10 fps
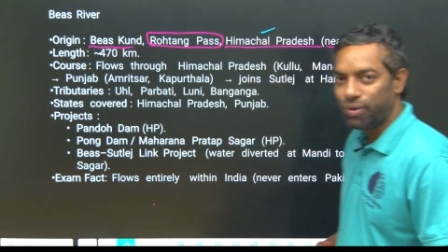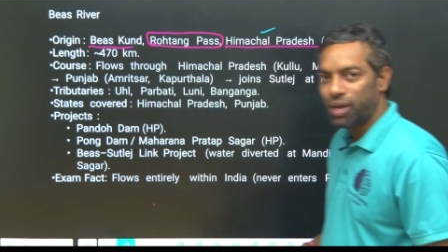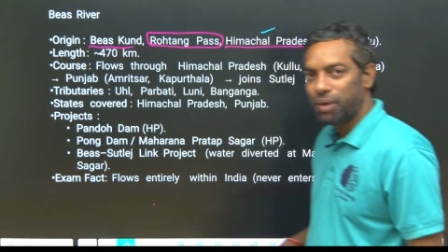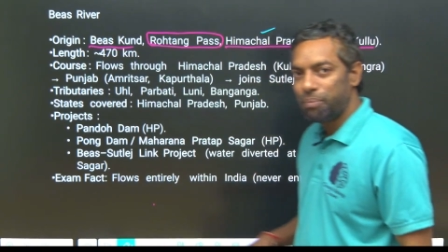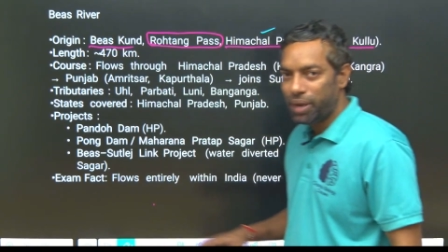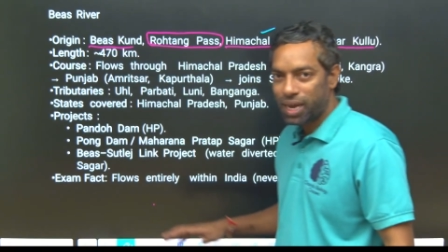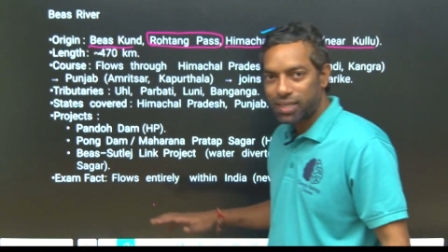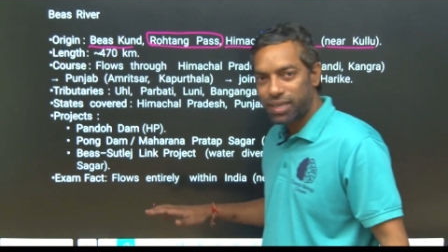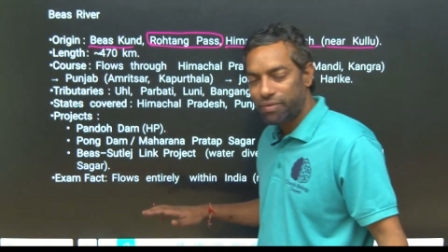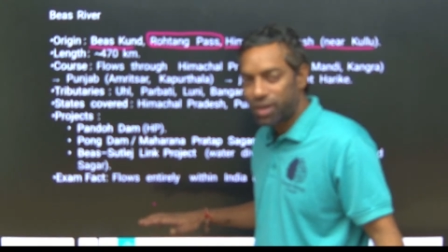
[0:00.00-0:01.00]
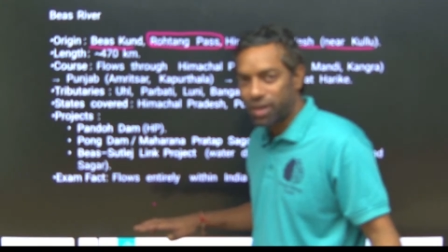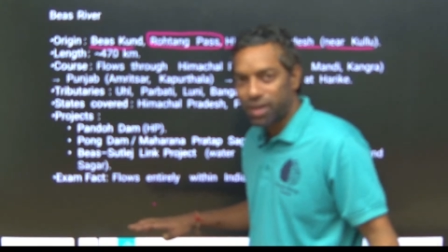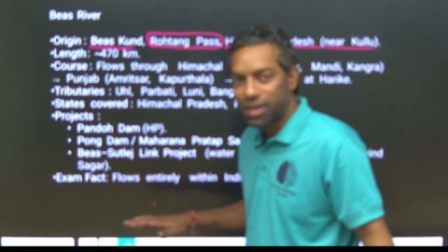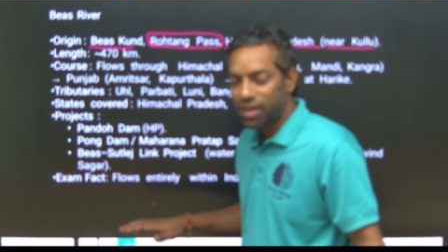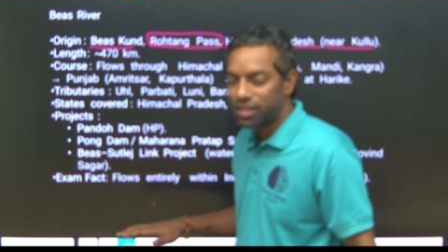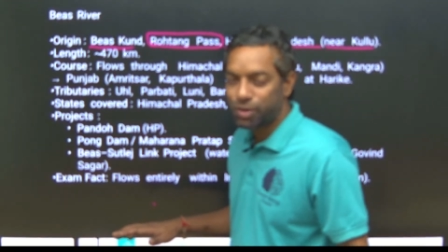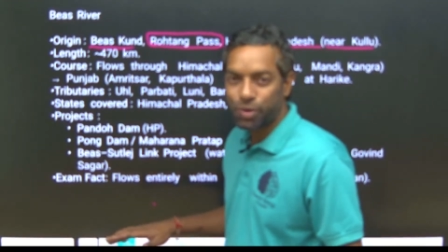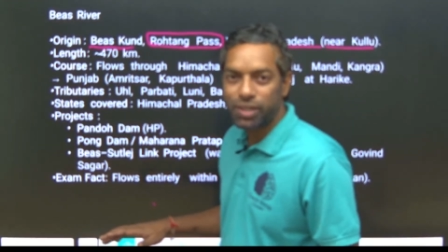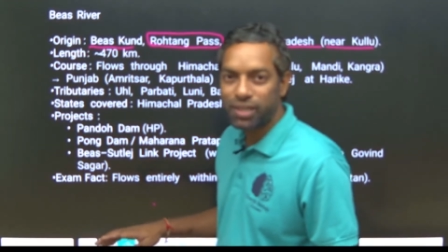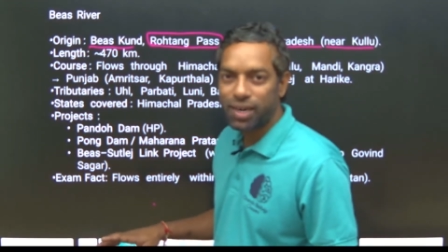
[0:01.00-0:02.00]
Bias River is
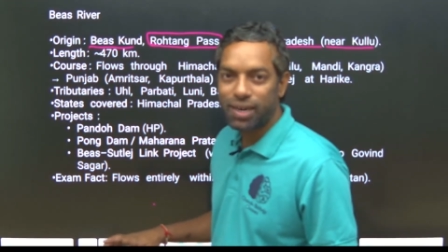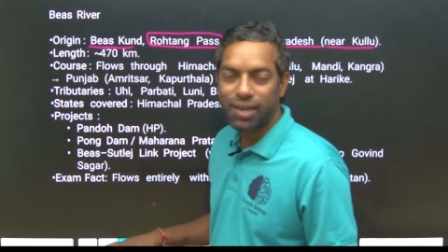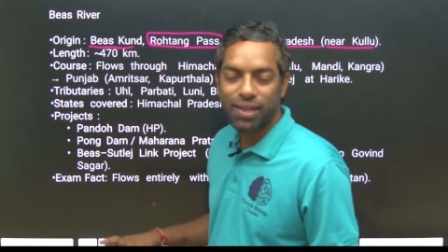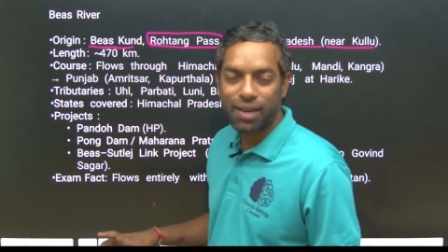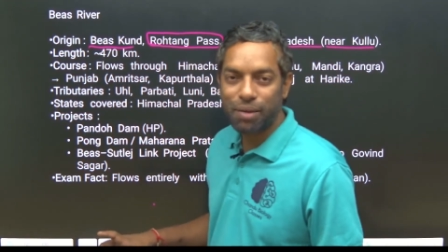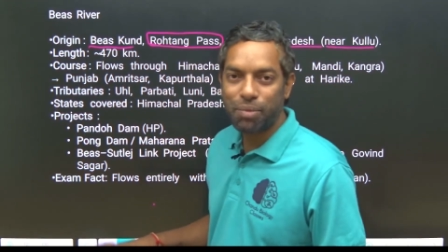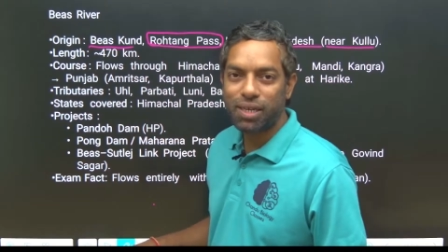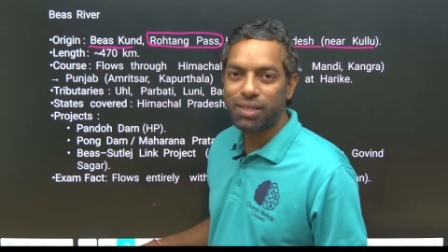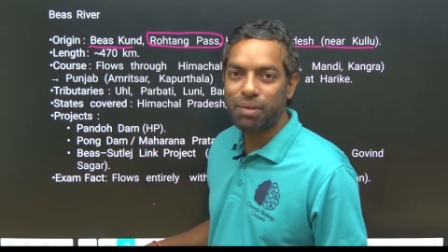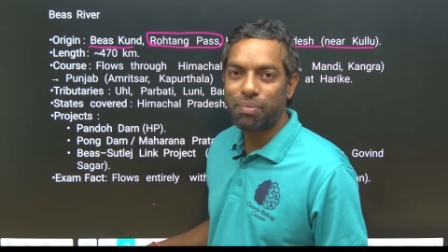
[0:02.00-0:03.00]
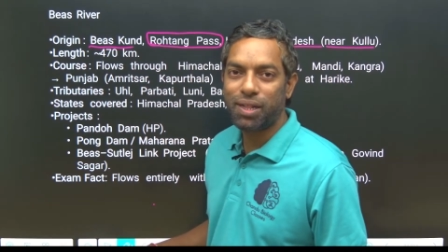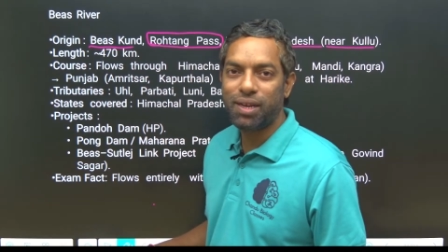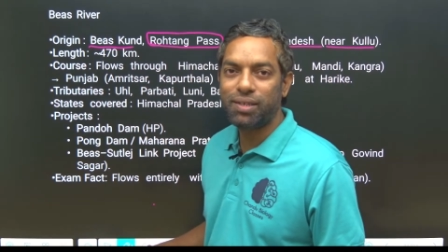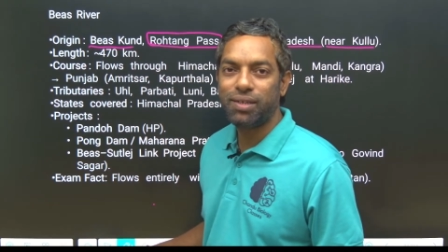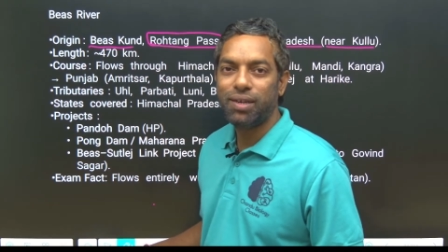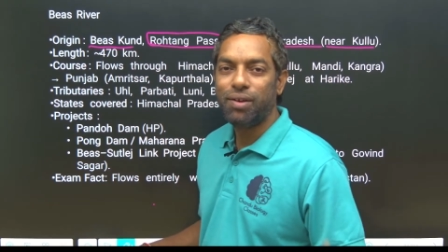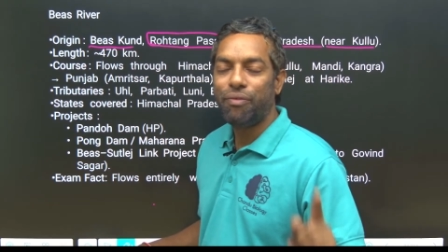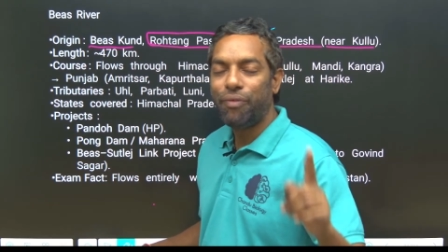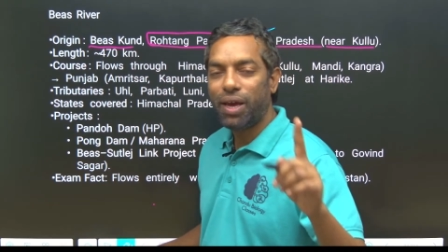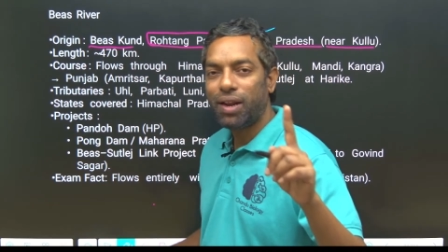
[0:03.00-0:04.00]
originate in the Himachal Pradesh,
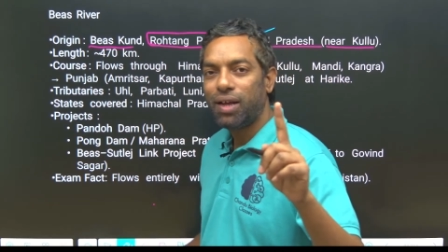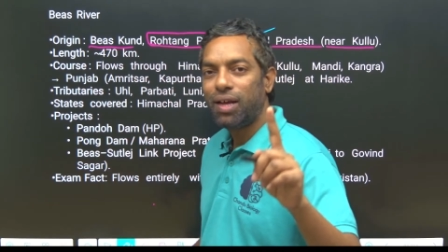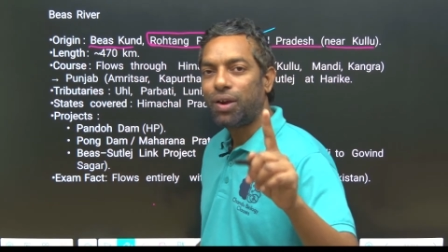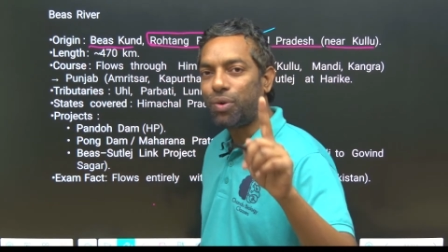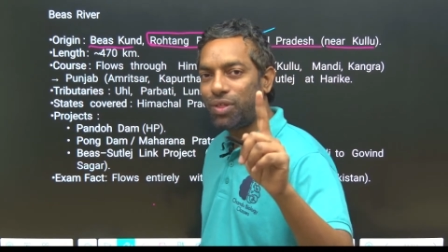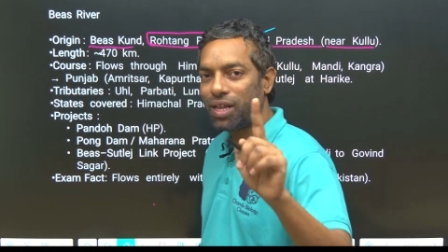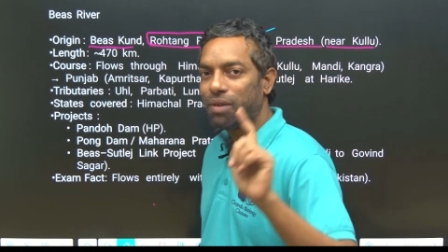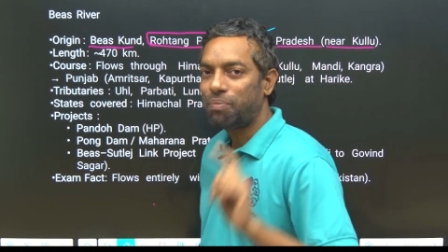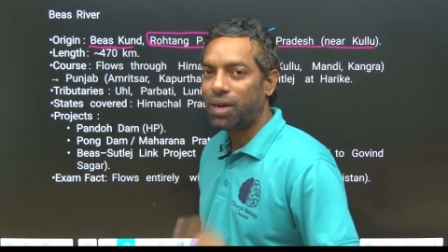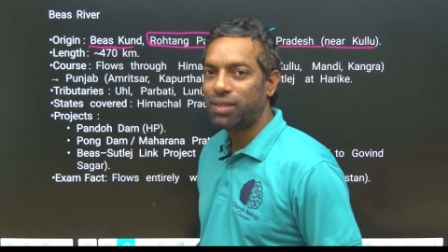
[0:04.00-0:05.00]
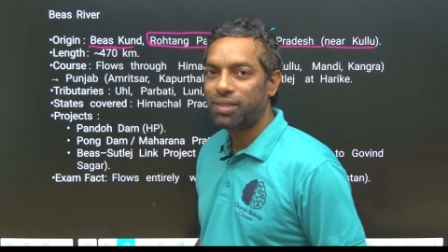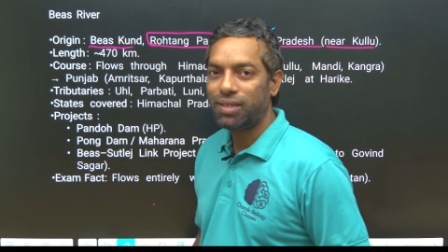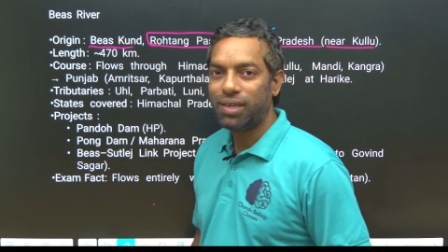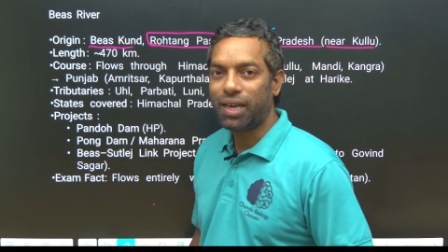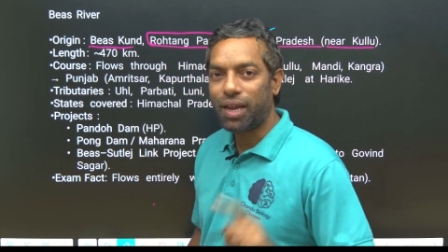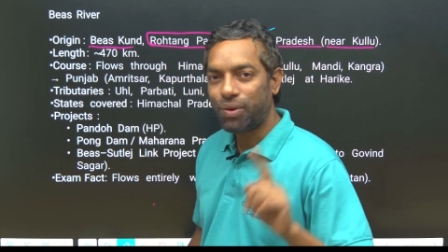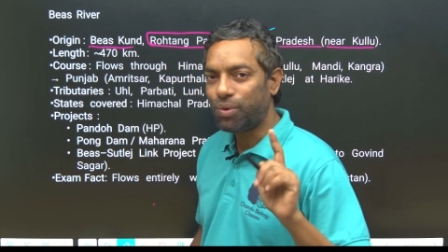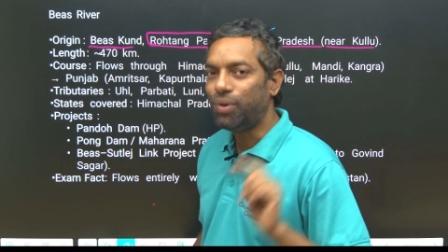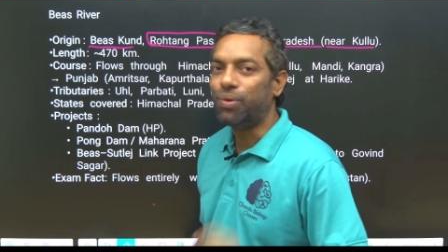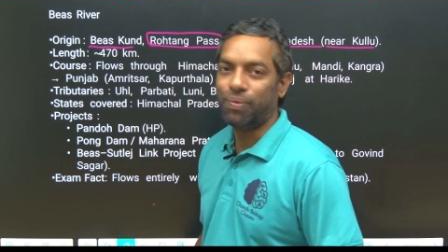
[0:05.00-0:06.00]
where Rohtang Pass near
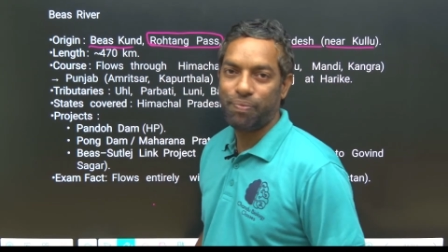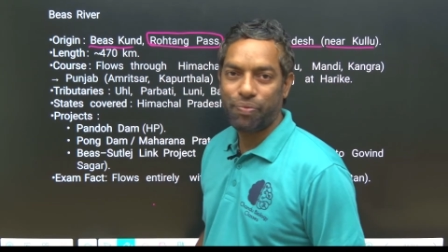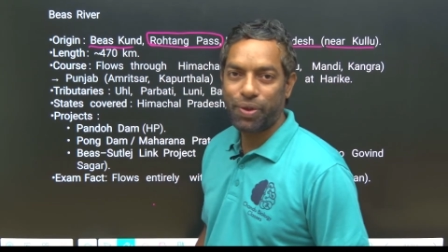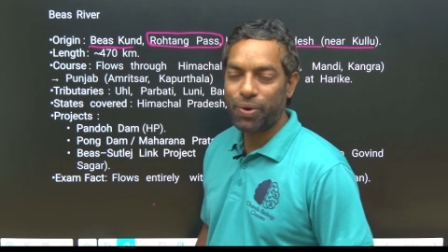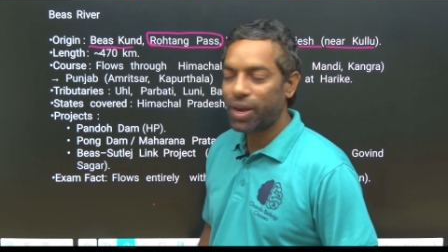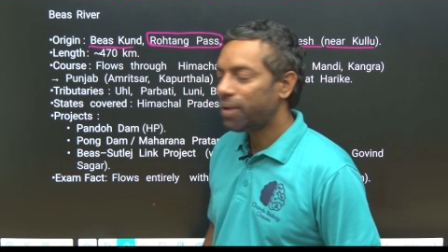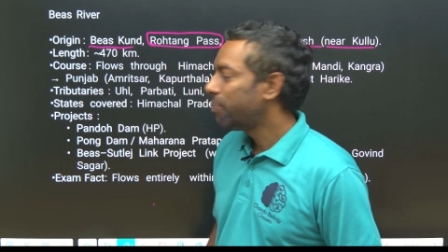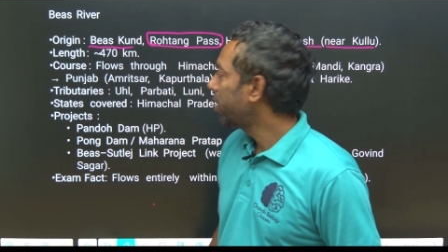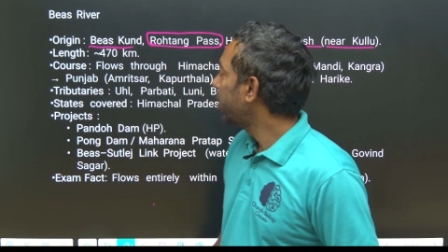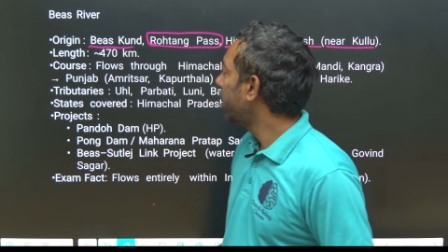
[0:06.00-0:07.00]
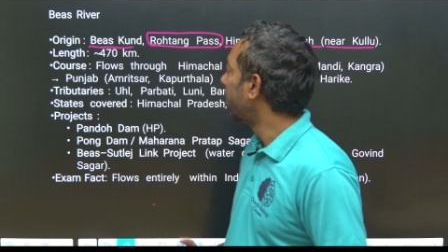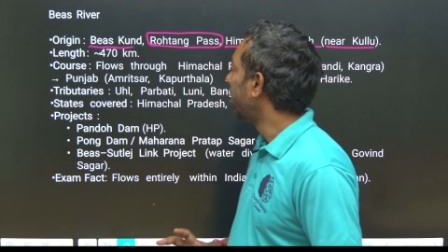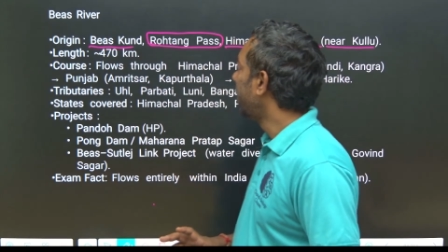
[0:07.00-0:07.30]
Kullu. Okay? Yeah.